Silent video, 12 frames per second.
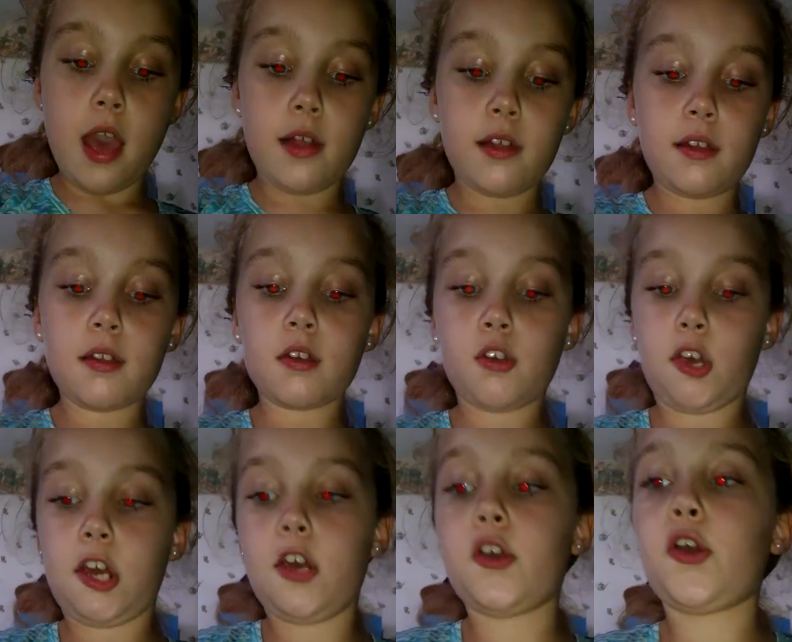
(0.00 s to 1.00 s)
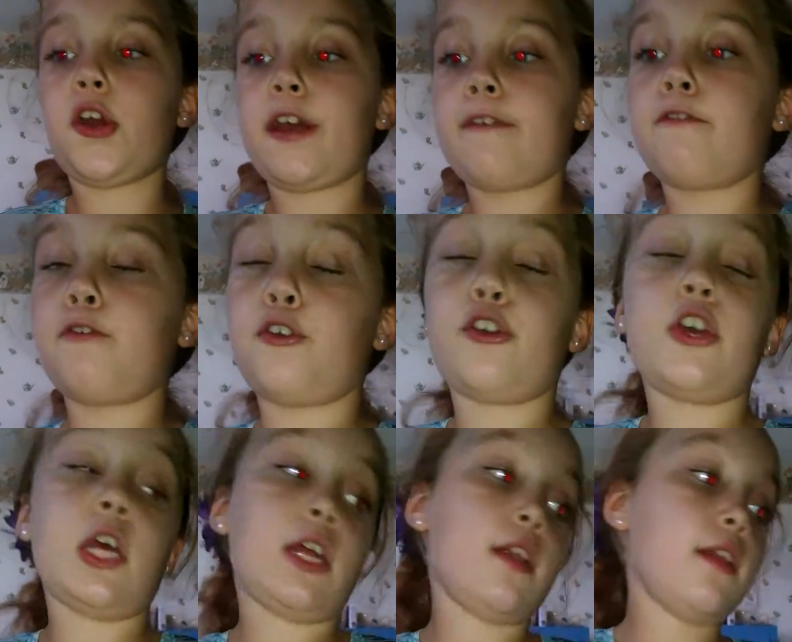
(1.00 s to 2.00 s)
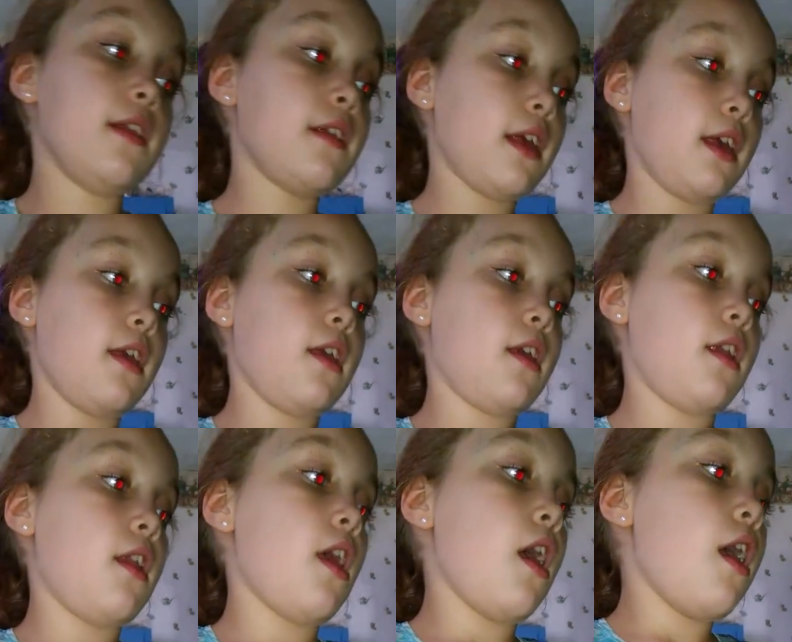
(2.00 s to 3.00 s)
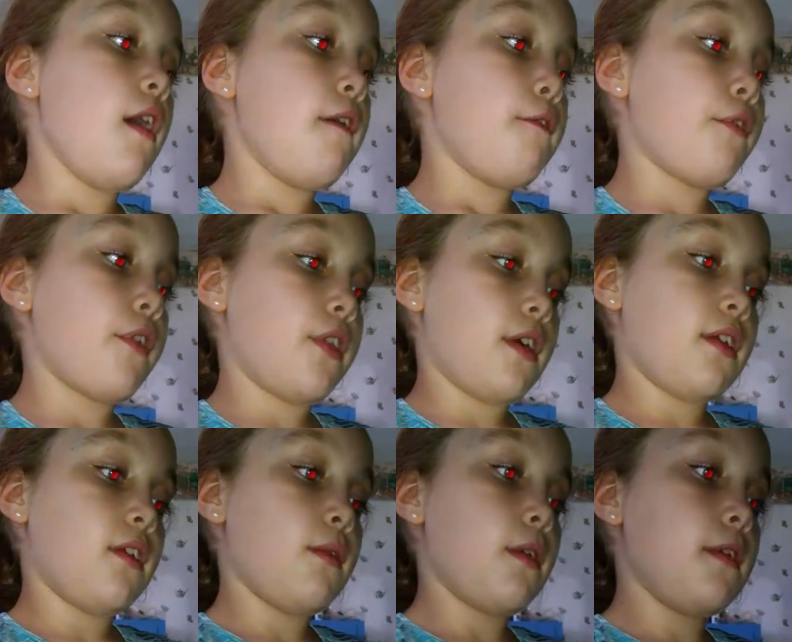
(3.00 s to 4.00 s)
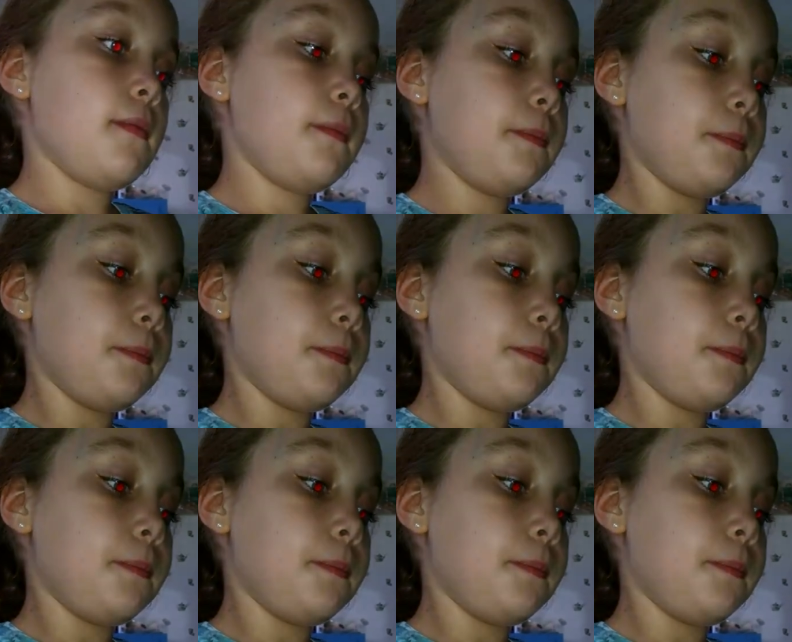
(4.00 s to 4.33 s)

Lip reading: And this is a great craft for kids, and for this one,